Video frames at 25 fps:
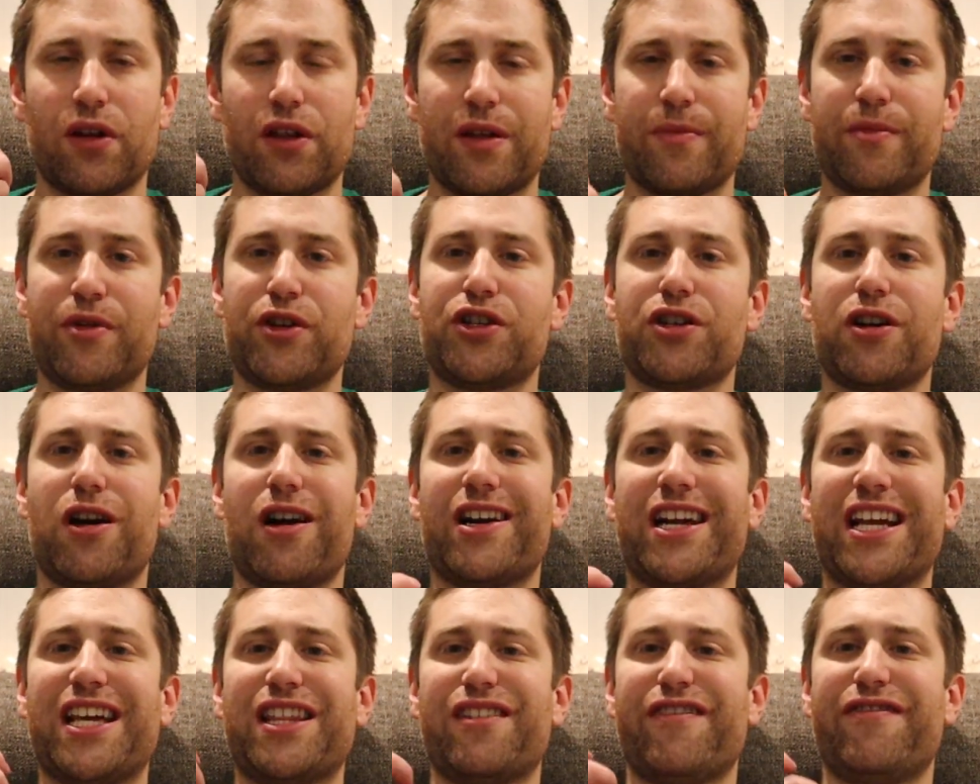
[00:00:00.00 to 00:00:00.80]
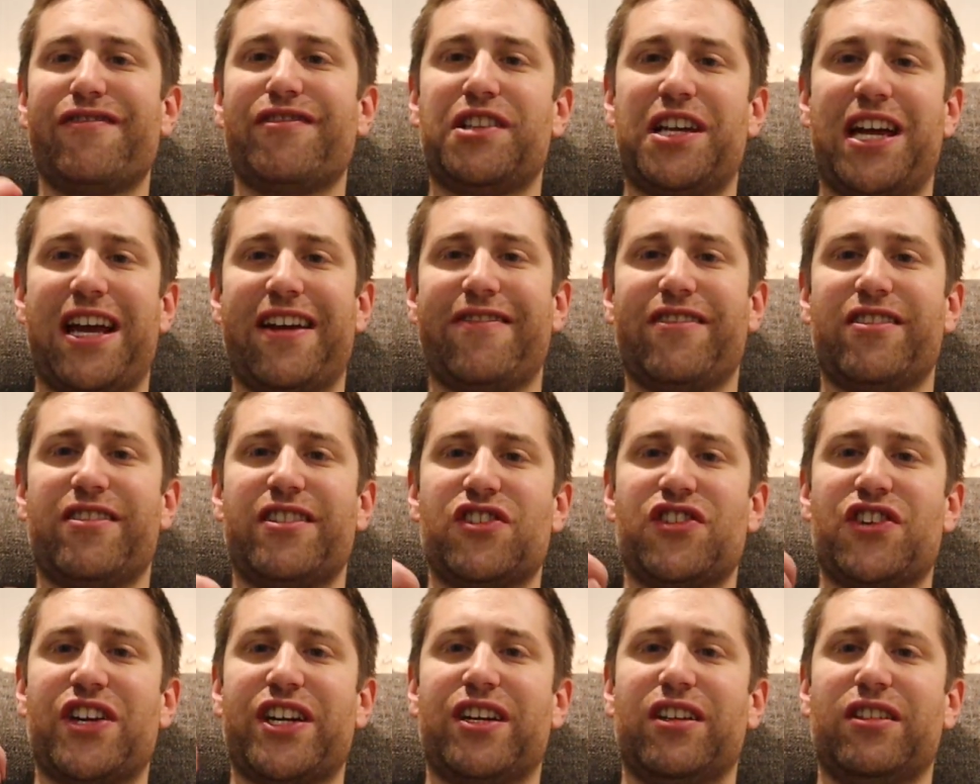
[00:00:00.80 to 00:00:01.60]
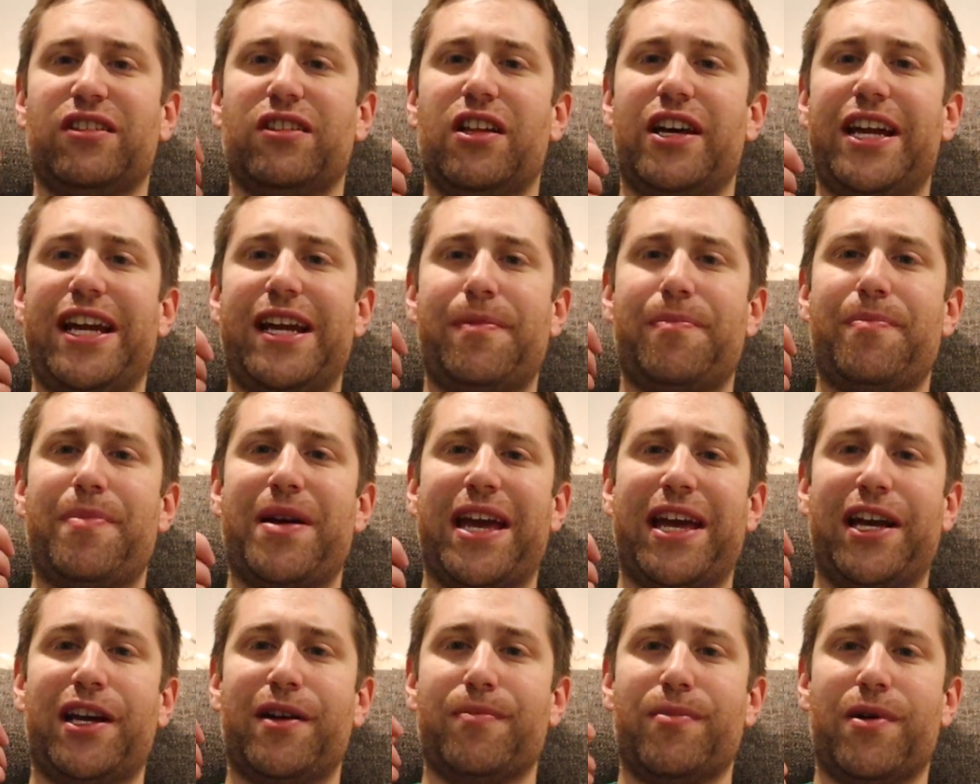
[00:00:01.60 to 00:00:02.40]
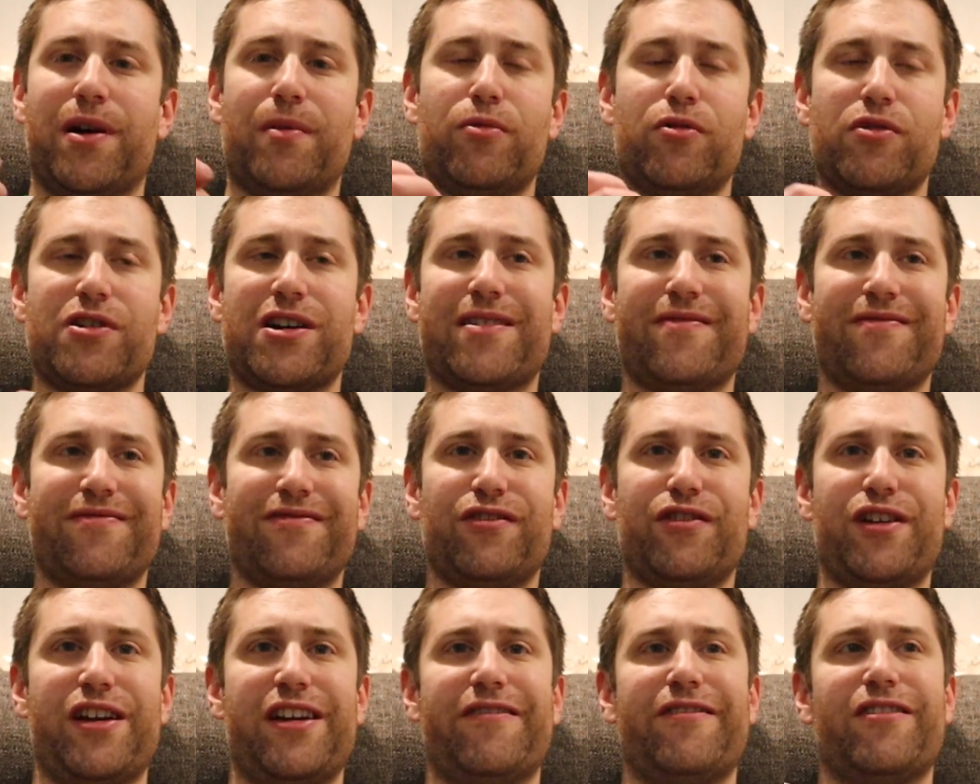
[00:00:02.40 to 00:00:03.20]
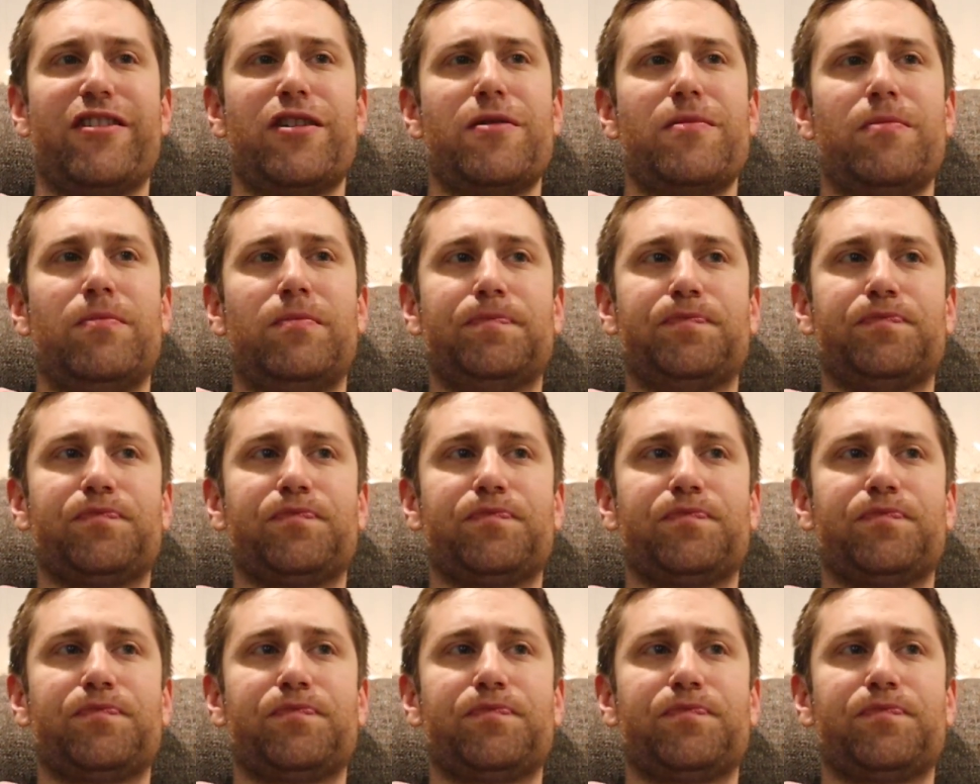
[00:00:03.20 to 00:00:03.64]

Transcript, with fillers: The majority of the flavor is like a light pink bubblegum flavor